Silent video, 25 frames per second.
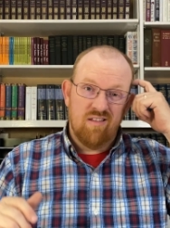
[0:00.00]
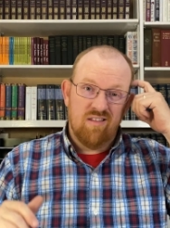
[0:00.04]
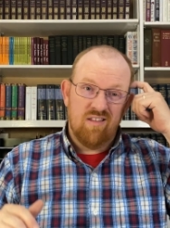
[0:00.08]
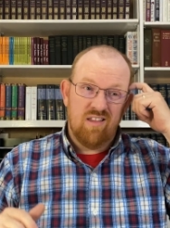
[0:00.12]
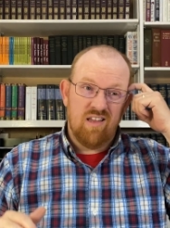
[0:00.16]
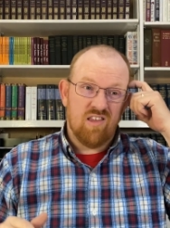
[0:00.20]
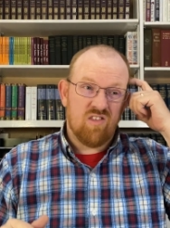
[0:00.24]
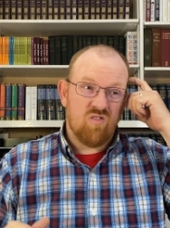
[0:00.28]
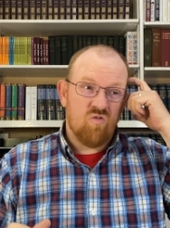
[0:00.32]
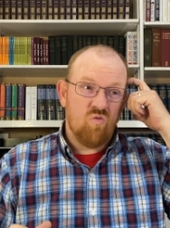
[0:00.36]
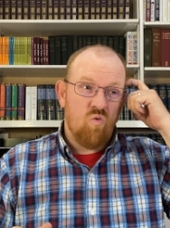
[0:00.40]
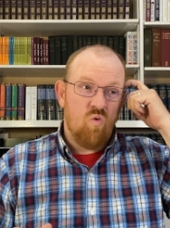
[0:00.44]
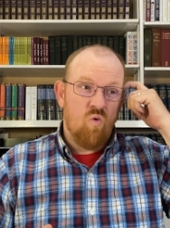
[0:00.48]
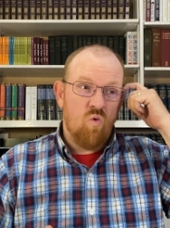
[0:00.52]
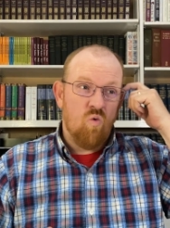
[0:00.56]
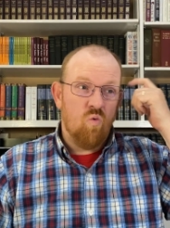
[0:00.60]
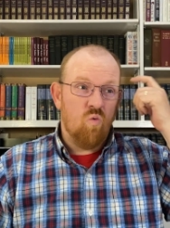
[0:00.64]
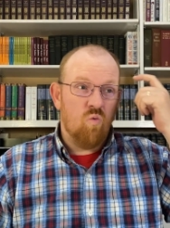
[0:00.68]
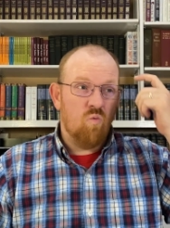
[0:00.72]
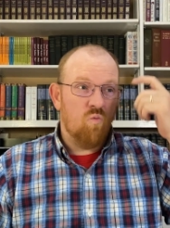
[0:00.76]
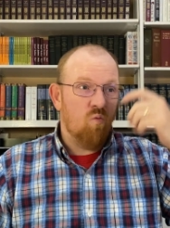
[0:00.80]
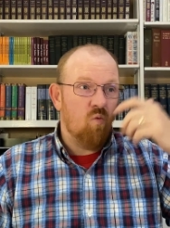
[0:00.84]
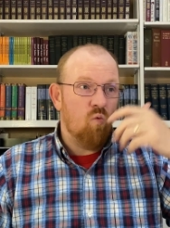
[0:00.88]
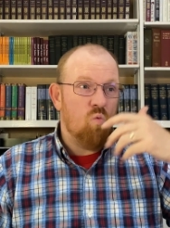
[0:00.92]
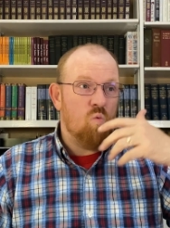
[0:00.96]
this
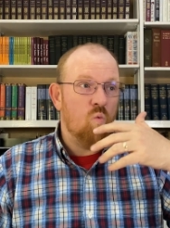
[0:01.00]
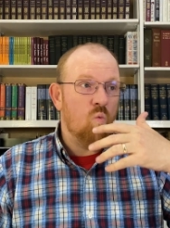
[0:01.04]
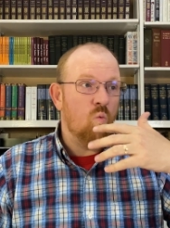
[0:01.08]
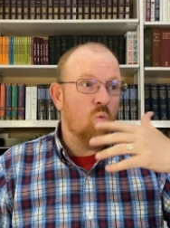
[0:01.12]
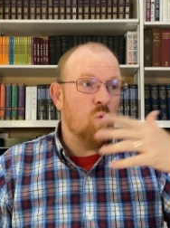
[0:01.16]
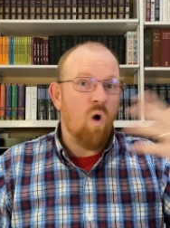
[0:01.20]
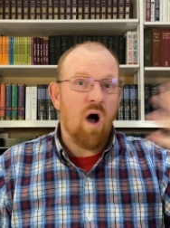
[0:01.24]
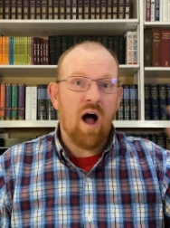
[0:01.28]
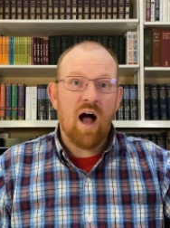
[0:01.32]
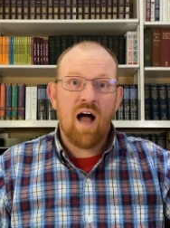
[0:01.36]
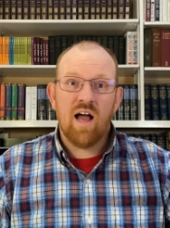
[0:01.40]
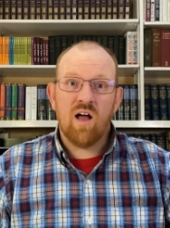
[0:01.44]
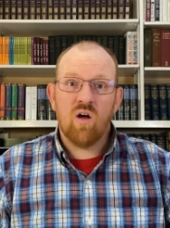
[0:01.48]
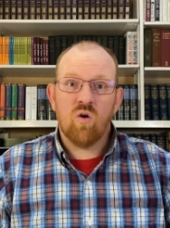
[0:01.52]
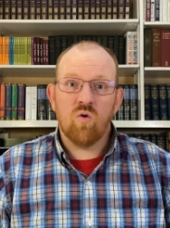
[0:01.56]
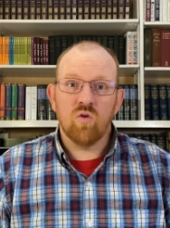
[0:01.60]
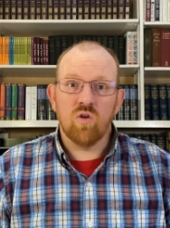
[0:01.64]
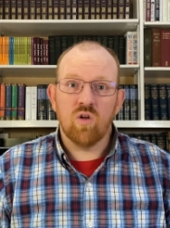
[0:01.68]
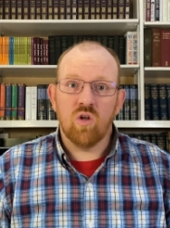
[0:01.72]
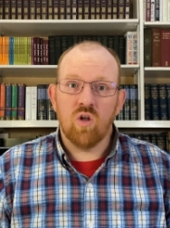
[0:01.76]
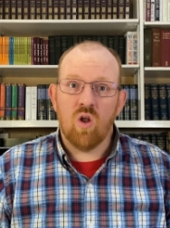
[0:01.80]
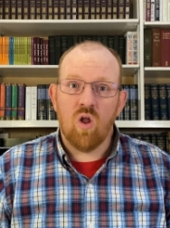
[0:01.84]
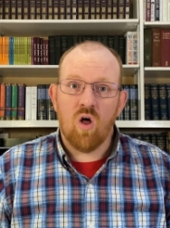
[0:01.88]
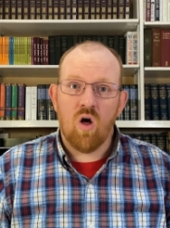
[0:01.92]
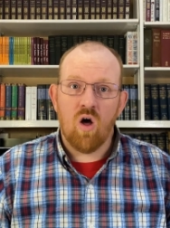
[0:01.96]
wild
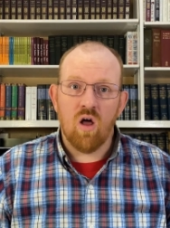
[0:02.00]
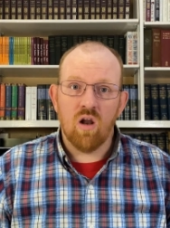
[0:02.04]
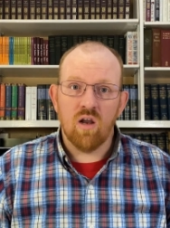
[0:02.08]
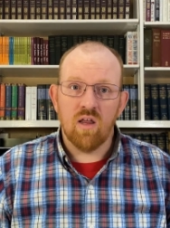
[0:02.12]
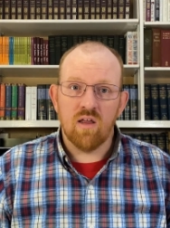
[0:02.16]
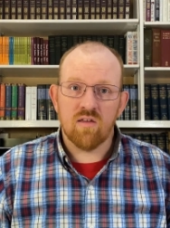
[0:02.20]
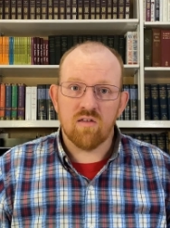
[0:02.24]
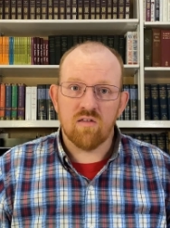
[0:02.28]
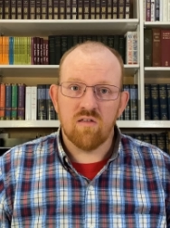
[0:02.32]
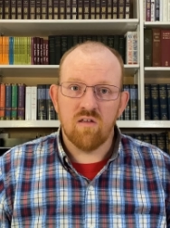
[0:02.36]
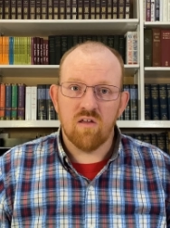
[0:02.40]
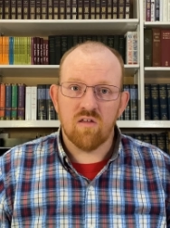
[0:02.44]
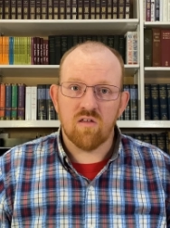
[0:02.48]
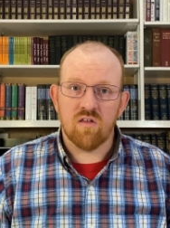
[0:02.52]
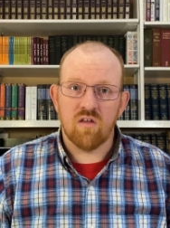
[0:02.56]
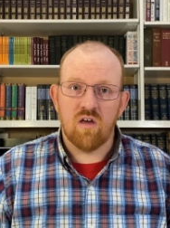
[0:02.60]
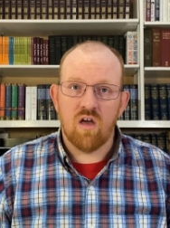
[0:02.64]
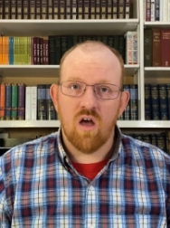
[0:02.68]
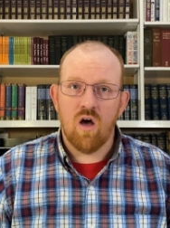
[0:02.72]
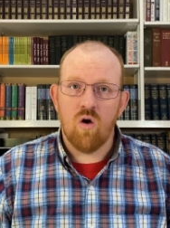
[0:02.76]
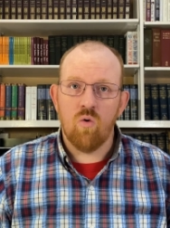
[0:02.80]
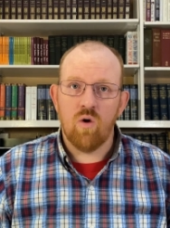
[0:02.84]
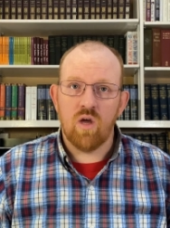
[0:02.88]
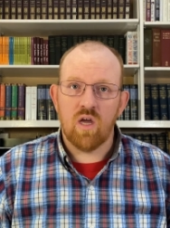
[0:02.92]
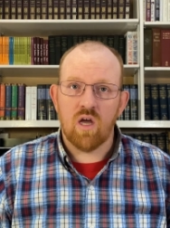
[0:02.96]
lawlessness
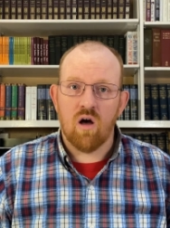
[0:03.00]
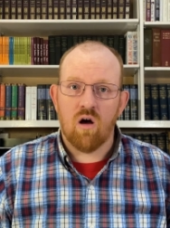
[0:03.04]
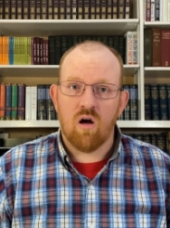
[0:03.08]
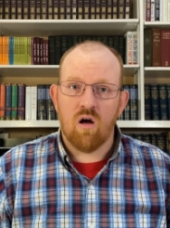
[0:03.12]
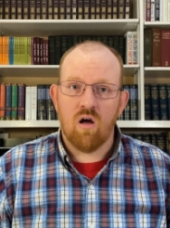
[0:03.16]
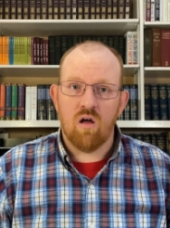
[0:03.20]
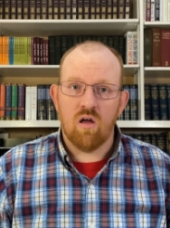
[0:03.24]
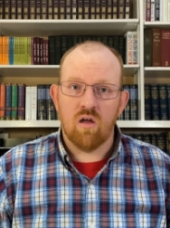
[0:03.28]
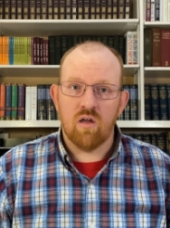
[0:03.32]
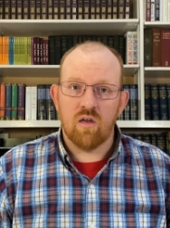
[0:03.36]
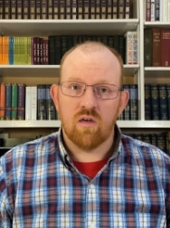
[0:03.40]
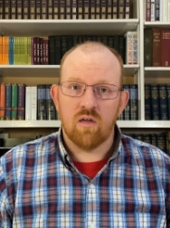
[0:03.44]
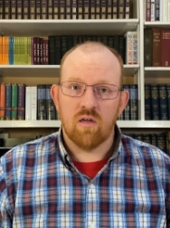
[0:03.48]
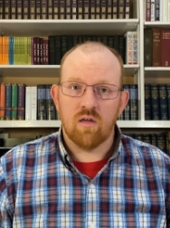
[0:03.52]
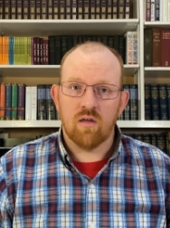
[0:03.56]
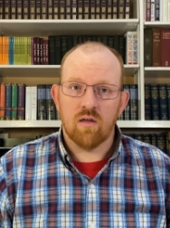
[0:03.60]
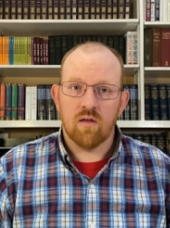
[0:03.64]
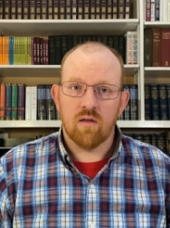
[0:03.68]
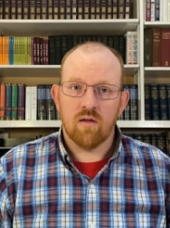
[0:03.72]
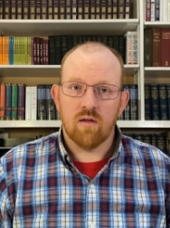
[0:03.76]
going on